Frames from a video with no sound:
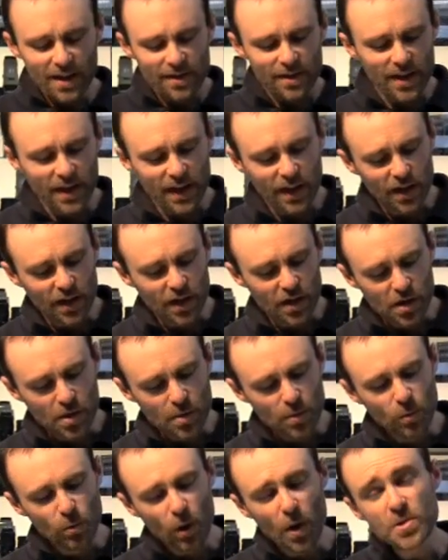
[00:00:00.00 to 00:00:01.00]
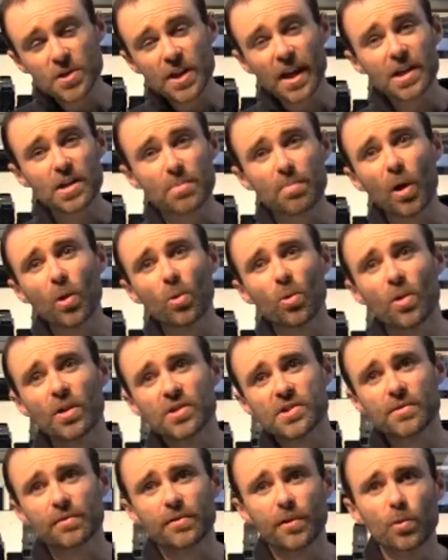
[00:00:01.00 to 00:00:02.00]
then you rotate your
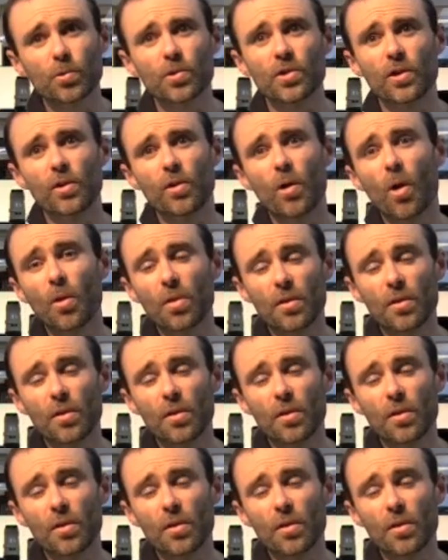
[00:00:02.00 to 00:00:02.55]
polarising filter